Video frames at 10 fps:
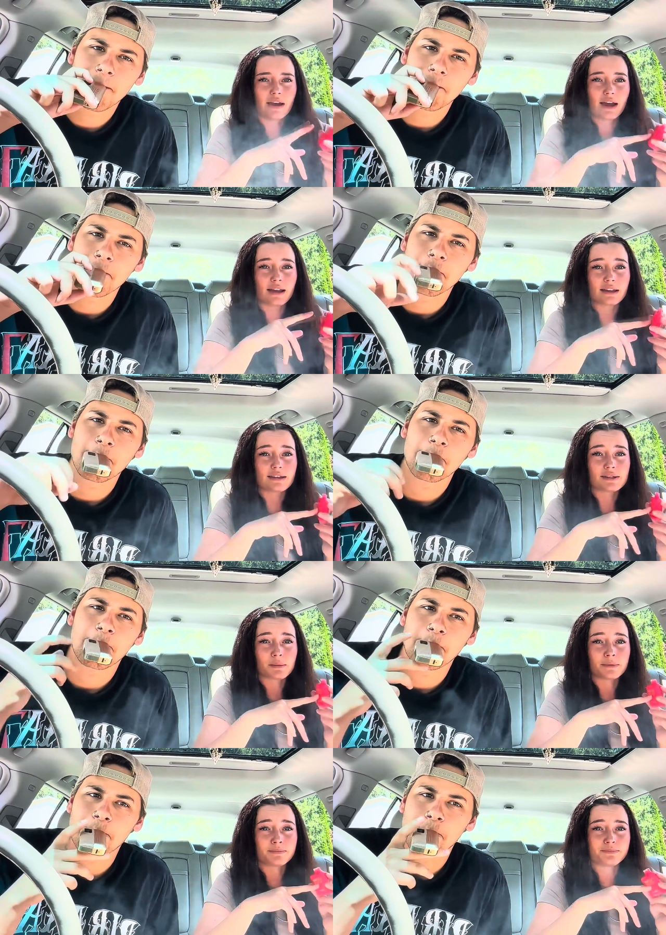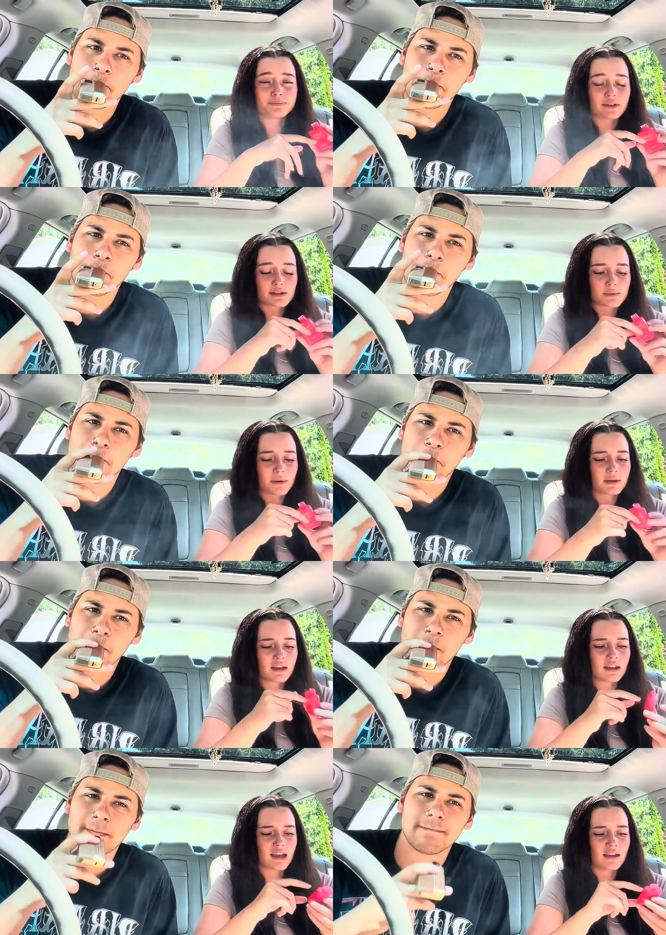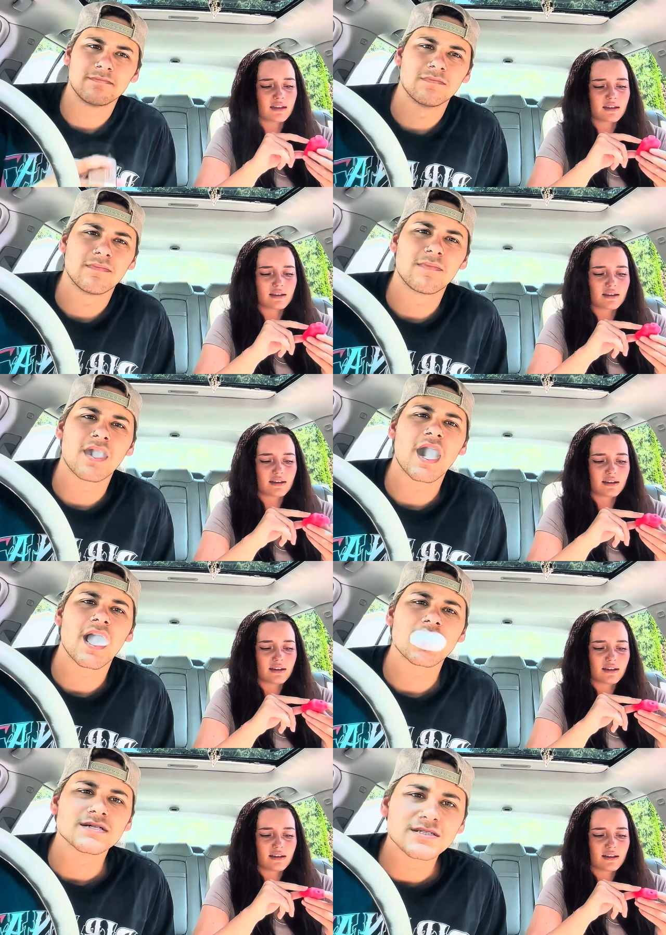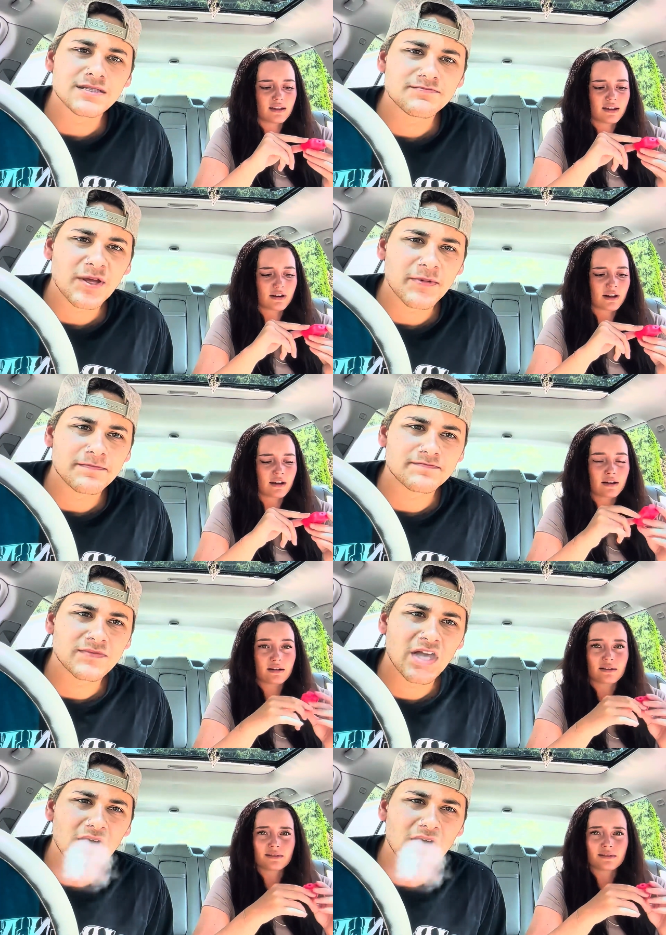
Speaker 1: I like this one. It's probably like an 8, 8 or 9.